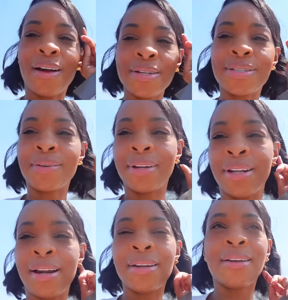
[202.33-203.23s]
Also, a
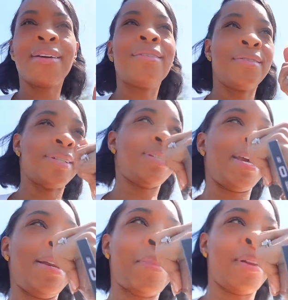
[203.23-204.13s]
lot of y'all was
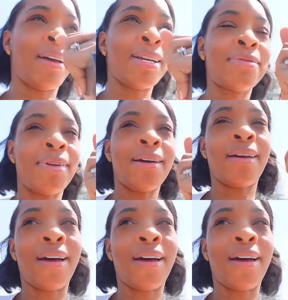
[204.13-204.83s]
saying in my last vlog